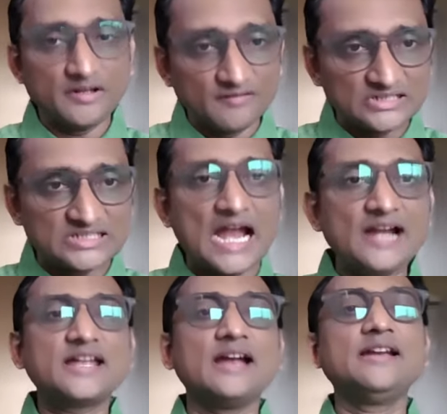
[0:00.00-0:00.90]
even
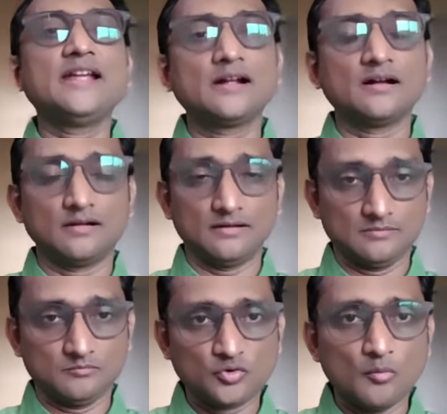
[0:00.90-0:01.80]
sat can take
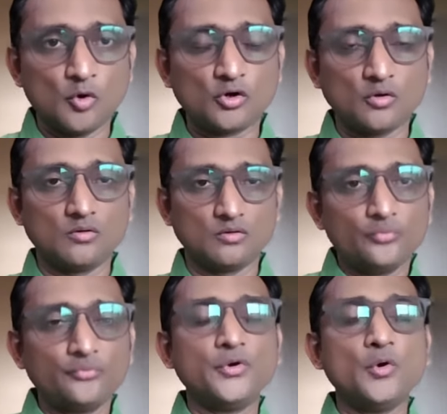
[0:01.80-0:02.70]
a tomoto
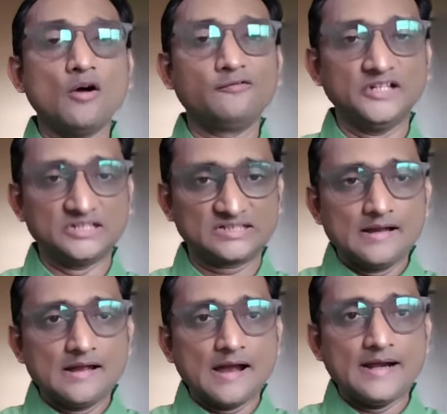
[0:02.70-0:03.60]
view of this
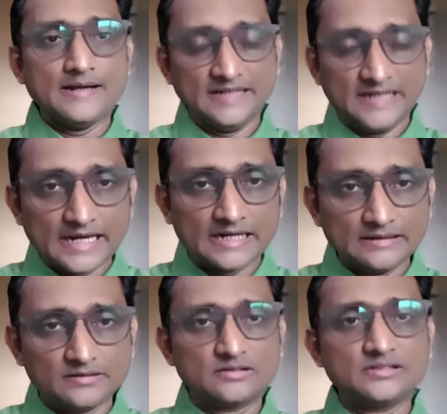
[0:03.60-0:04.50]
and they can
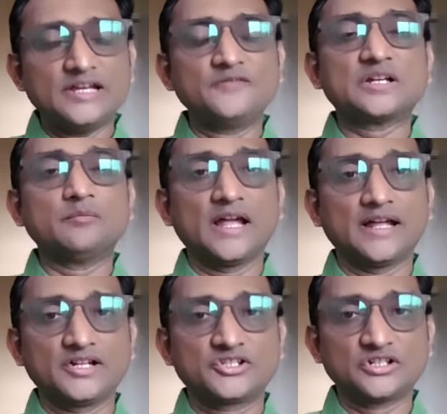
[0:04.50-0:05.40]
give some
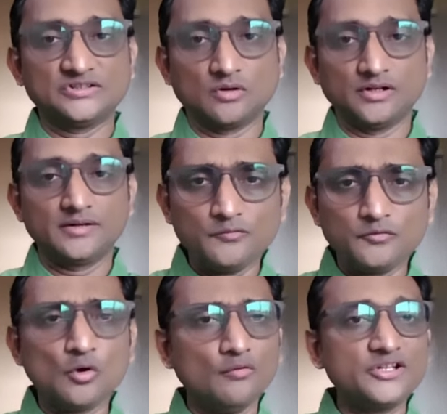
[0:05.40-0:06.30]
directions on it
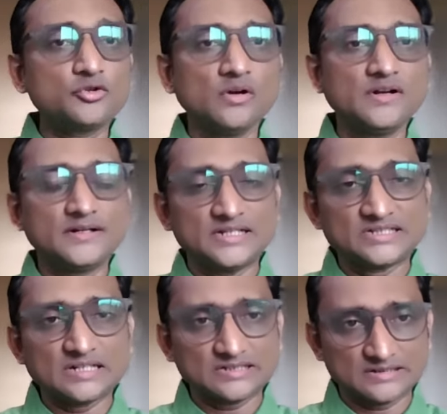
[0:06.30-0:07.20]
you know we should
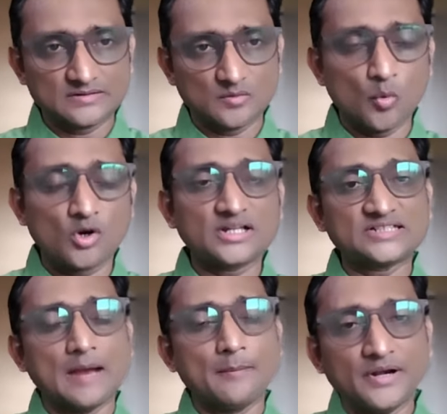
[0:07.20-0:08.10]
discuss what has
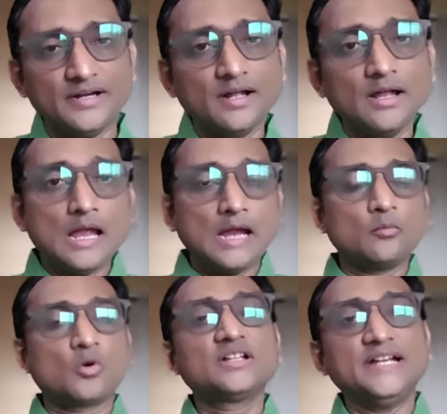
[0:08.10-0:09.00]
happened and
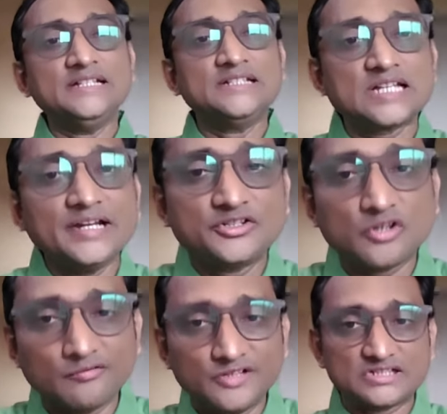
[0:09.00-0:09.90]
what are the insides
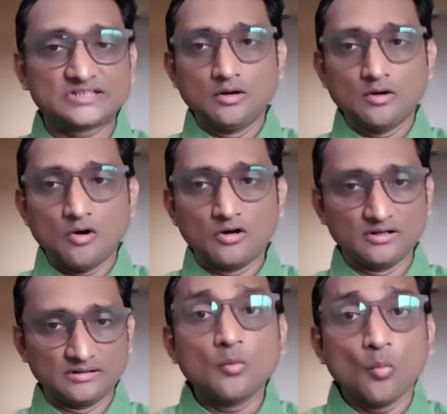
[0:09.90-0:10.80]
of this
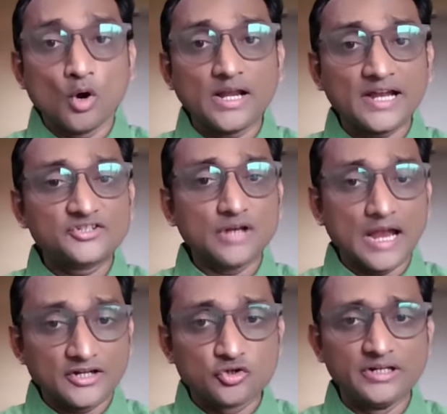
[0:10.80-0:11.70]
order? What act-
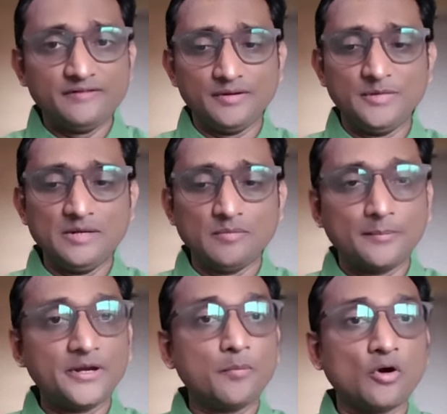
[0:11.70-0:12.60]
actually we mean by
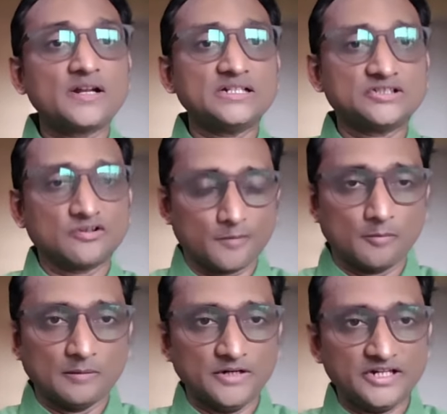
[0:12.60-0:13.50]
preponderance of
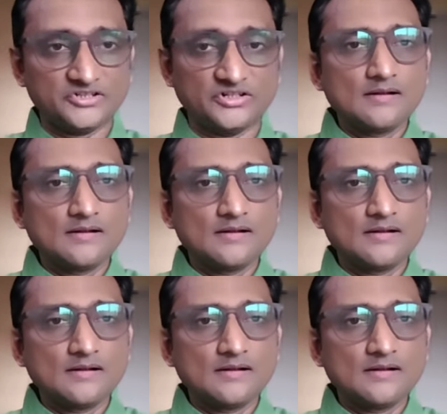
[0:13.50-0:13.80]
probability